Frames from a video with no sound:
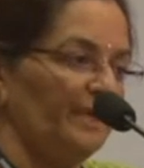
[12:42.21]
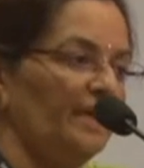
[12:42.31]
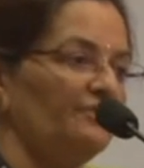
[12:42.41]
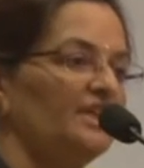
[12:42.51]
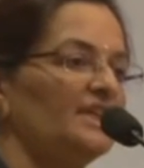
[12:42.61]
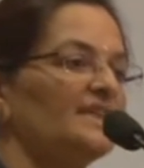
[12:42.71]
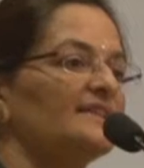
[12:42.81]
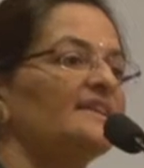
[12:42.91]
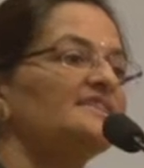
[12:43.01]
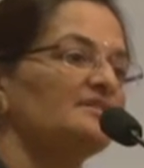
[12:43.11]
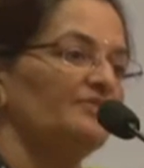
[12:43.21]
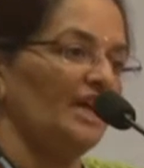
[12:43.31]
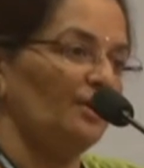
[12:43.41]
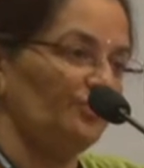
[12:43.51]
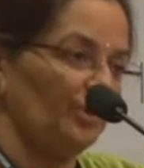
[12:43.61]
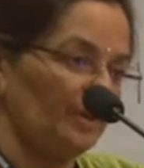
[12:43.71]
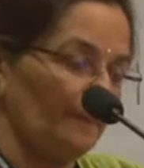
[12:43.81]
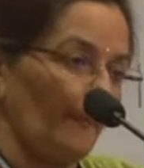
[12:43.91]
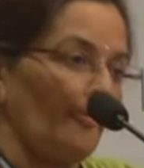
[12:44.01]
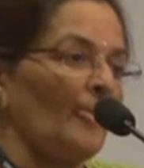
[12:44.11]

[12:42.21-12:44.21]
behavioral risk, we have for